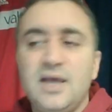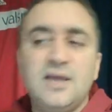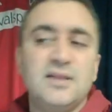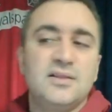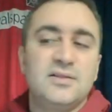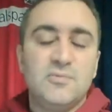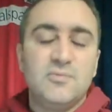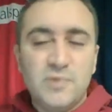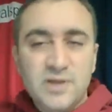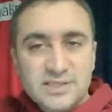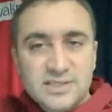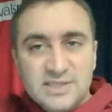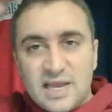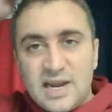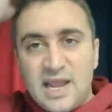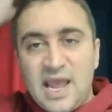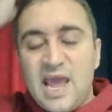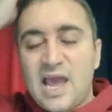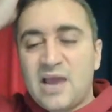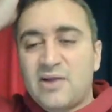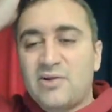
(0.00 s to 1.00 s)
wins on
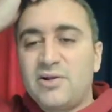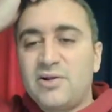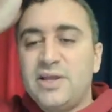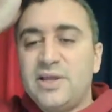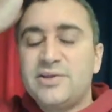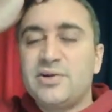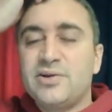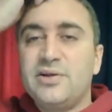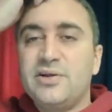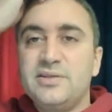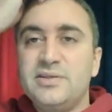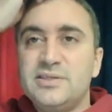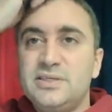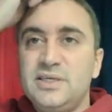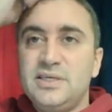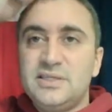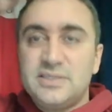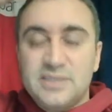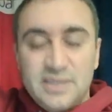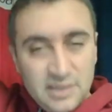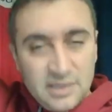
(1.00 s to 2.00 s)
aggregate during the
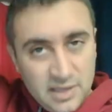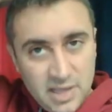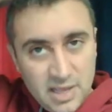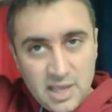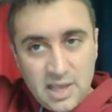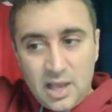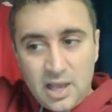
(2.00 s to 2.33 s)
season.